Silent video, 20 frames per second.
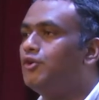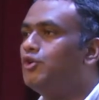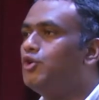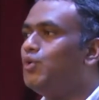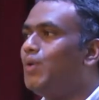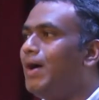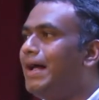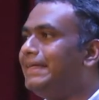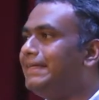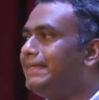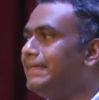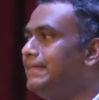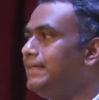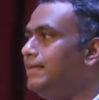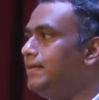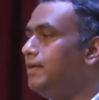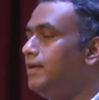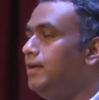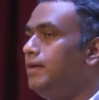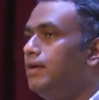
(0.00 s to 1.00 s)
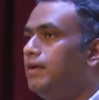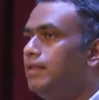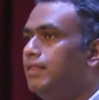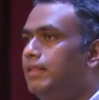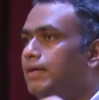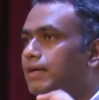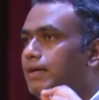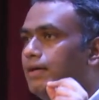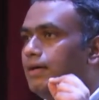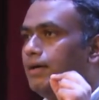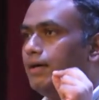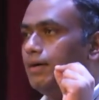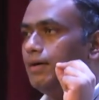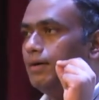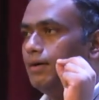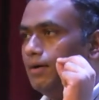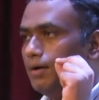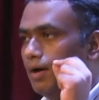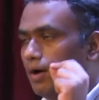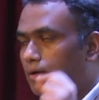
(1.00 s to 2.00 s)
to attend the
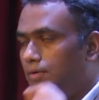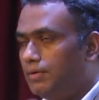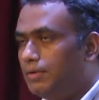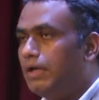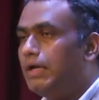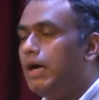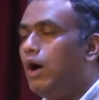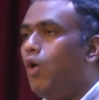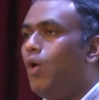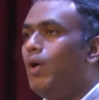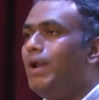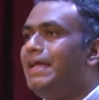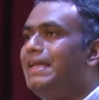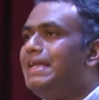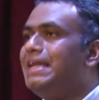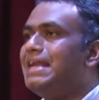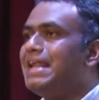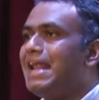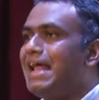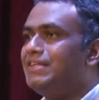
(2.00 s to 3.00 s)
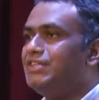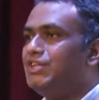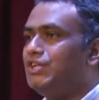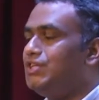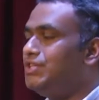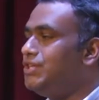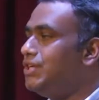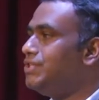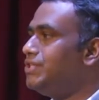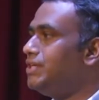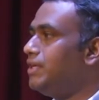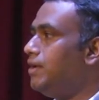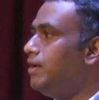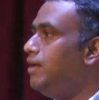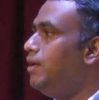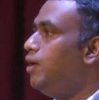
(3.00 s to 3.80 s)
online interaction session.